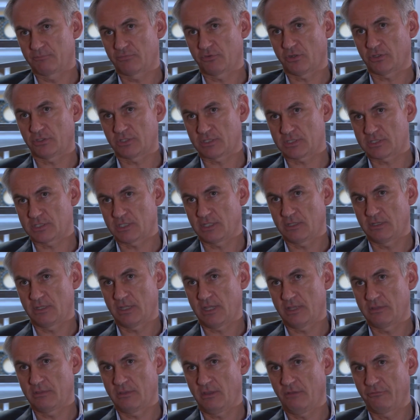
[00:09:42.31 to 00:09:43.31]
products
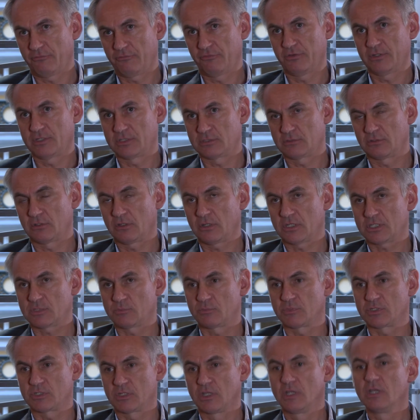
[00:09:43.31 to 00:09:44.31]
and offerings to the
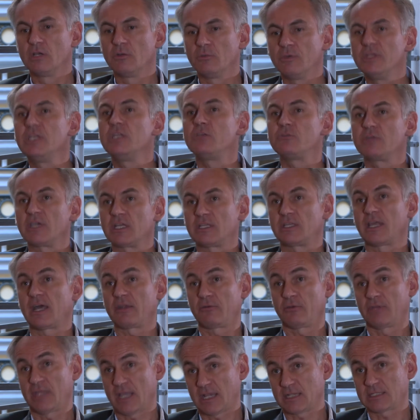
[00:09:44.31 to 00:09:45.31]
customers, we need to get
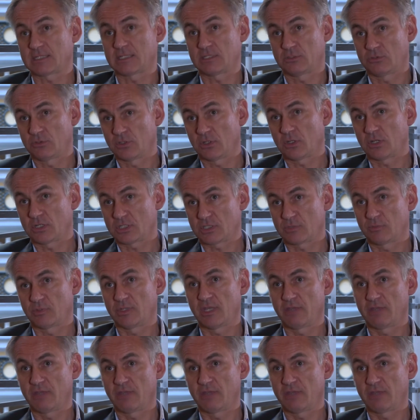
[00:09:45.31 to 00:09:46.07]
direct access to the customer.